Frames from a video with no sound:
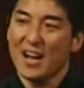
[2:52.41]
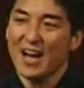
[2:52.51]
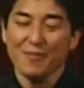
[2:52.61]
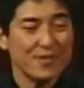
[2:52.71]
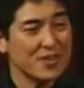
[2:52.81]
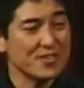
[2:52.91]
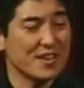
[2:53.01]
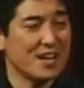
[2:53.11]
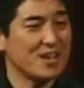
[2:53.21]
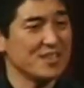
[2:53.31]
I figured
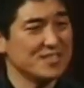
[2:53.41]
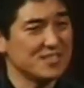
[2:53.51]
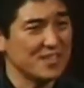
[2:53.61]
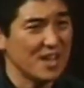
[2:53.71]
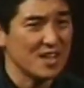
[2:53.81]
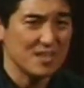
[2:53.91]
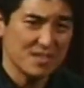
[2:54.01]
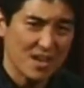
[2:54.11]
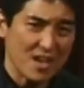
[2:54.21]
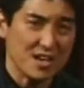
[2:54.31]
that out in 10
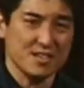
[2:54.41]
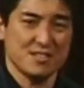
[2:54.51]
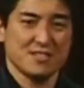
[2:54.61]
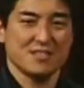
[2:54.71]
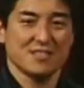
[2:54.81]
days.